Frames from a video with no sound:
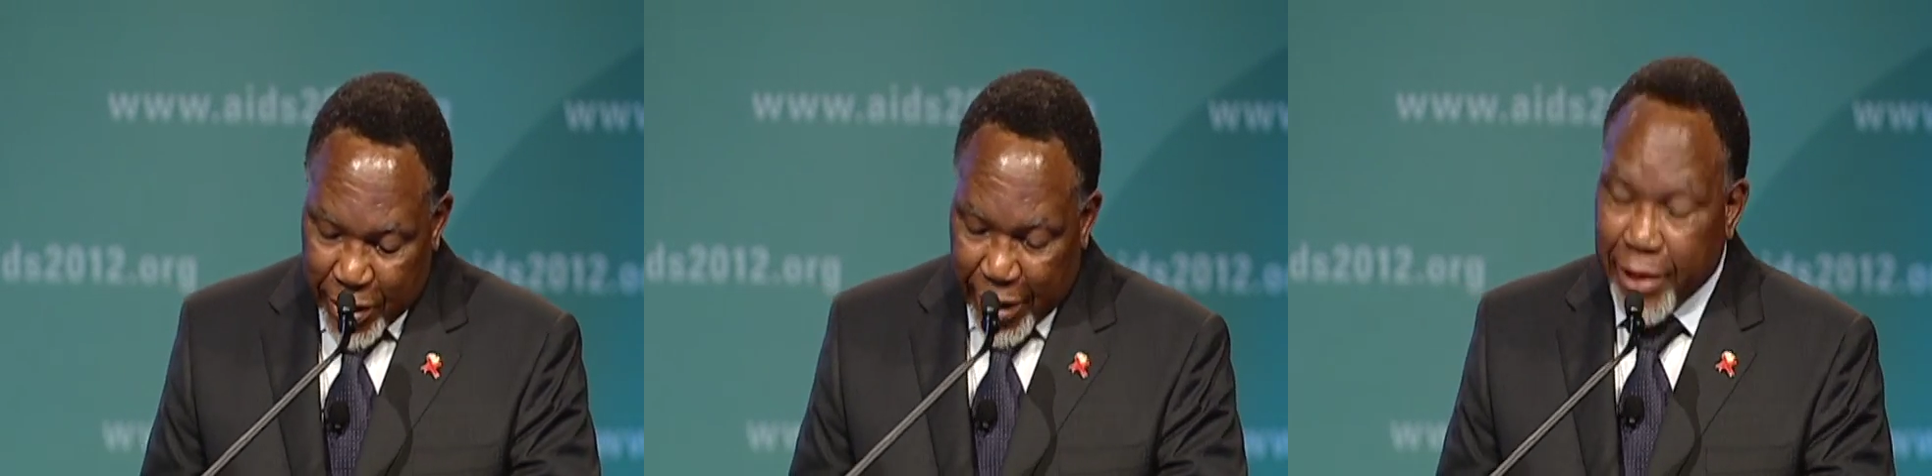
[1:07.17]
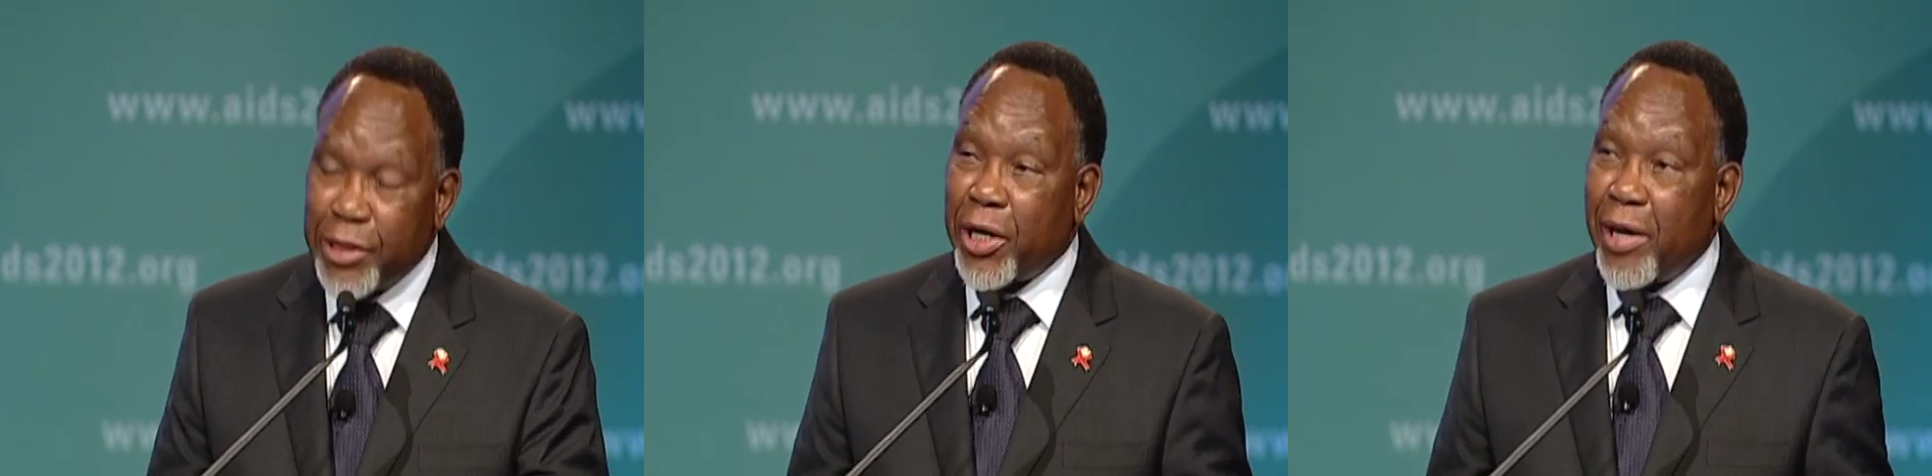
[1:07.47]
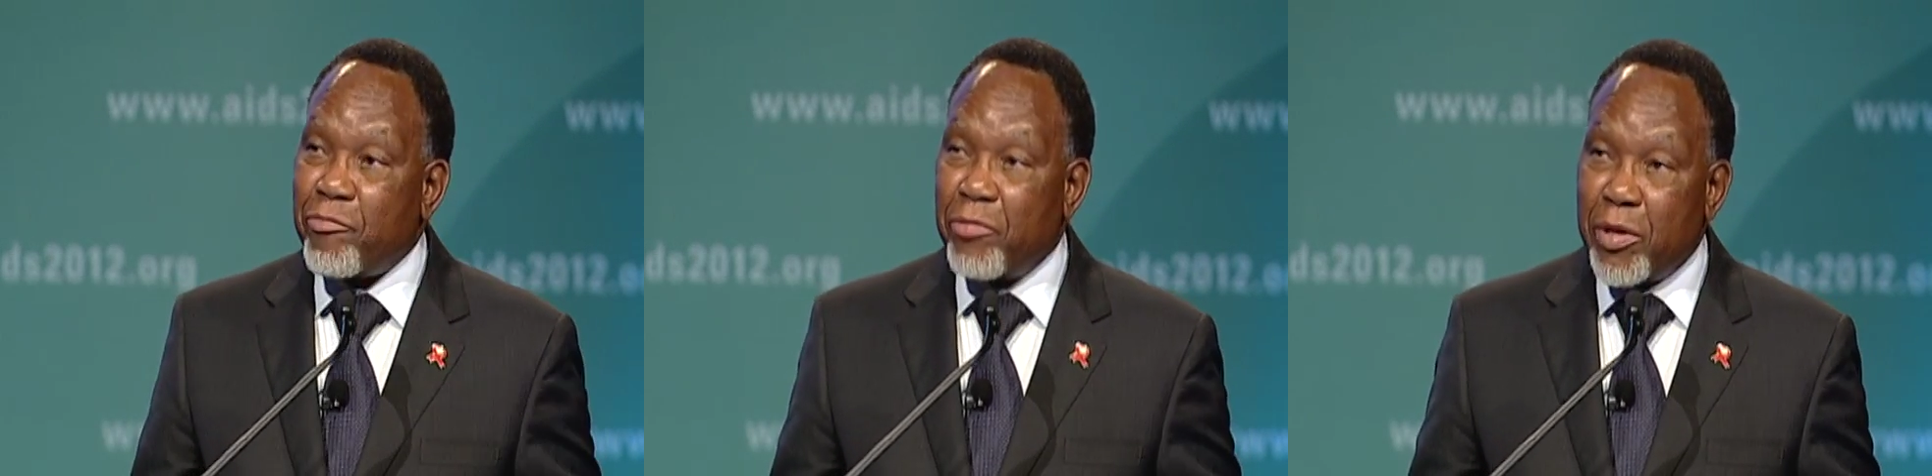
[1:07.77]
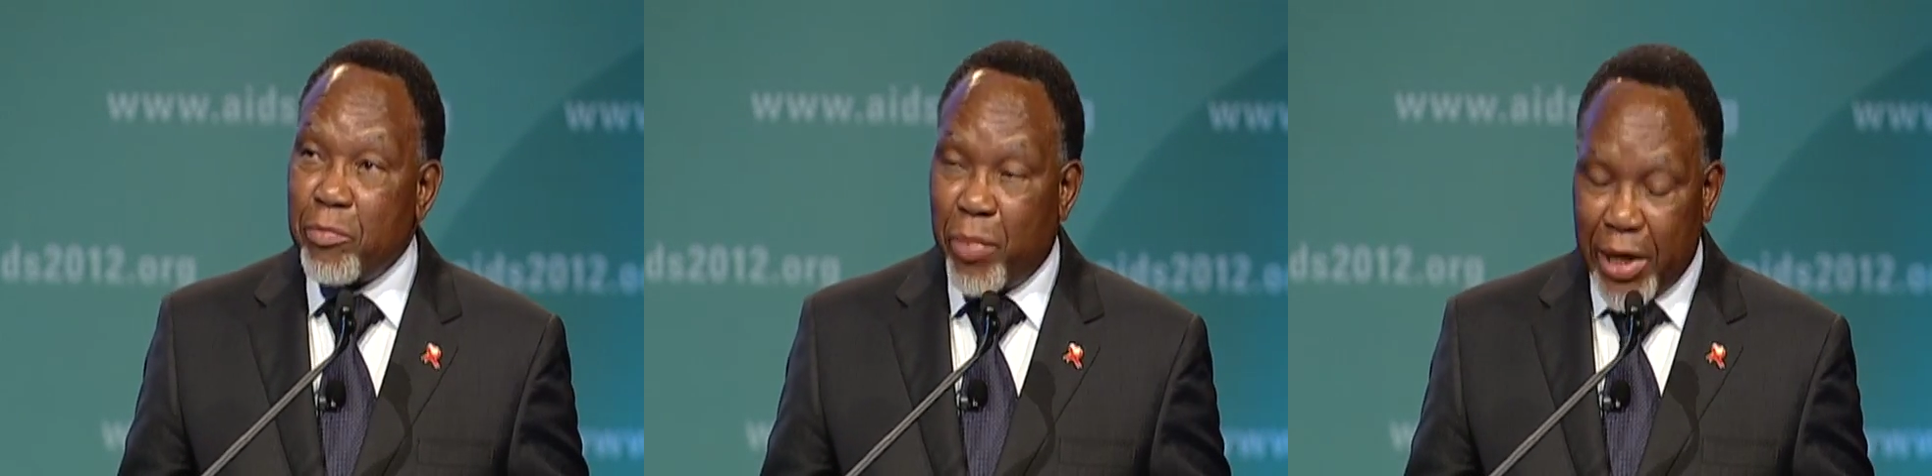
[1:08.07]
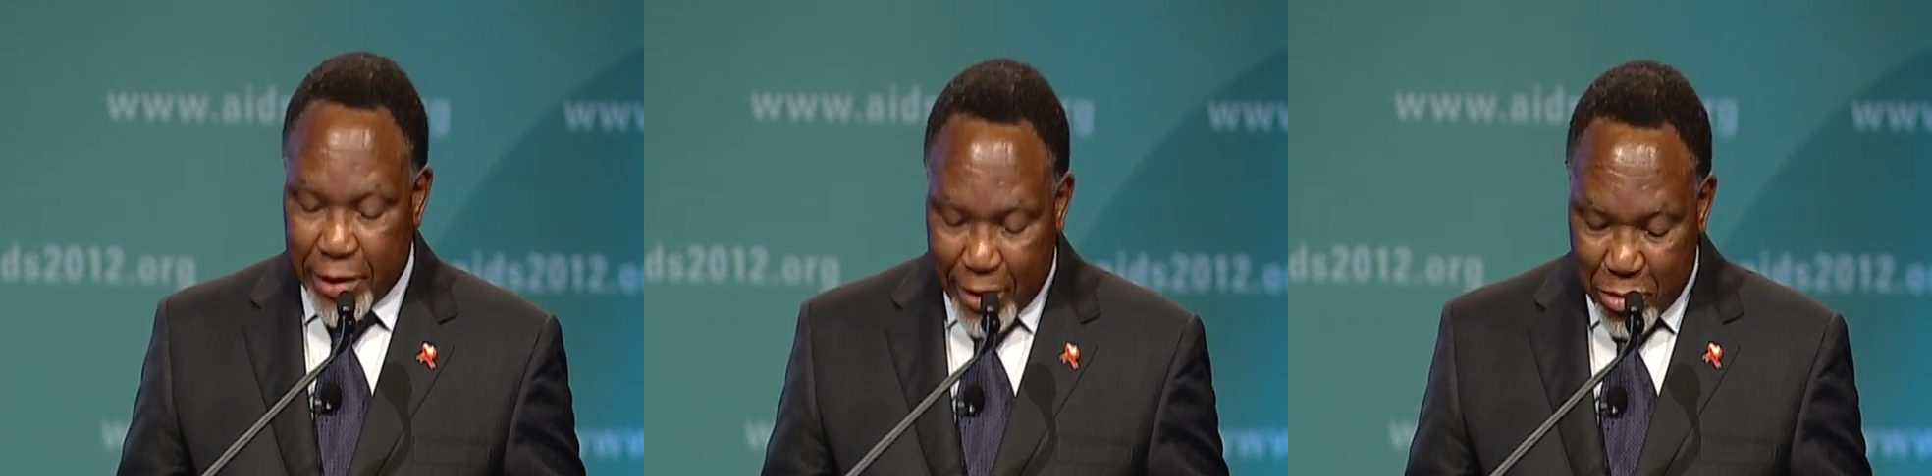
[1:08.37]
HIV
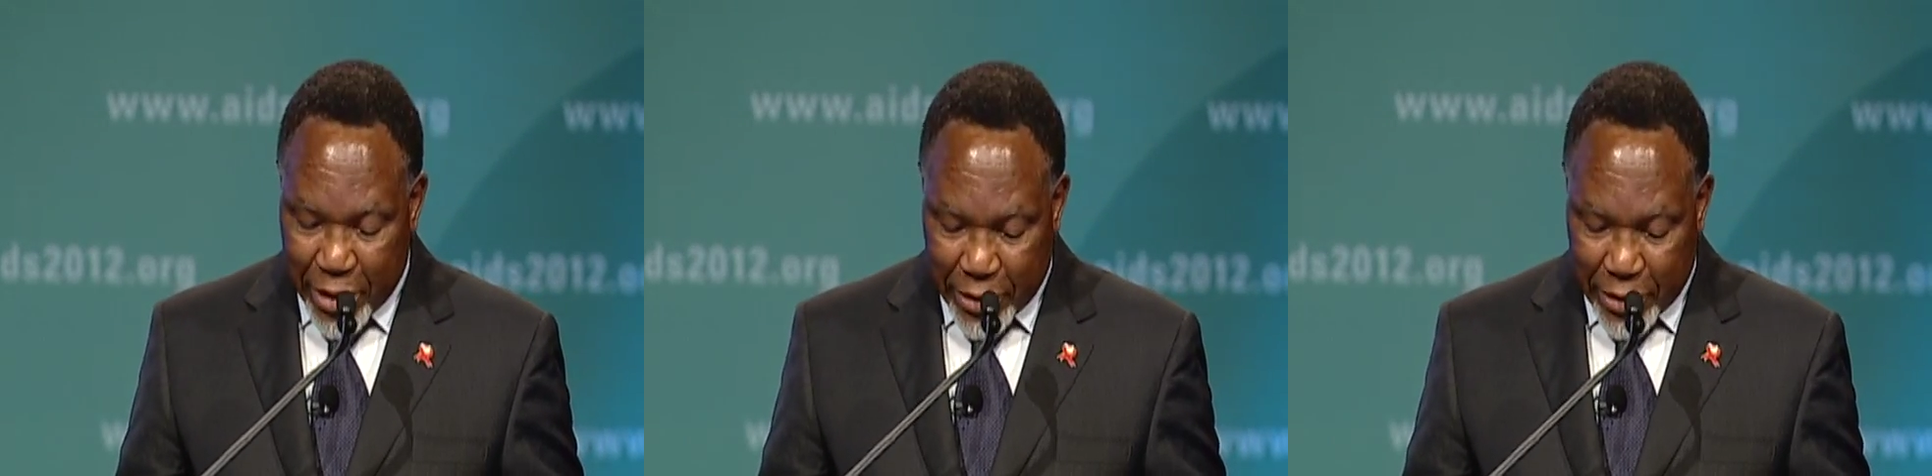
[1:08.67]
pandemic.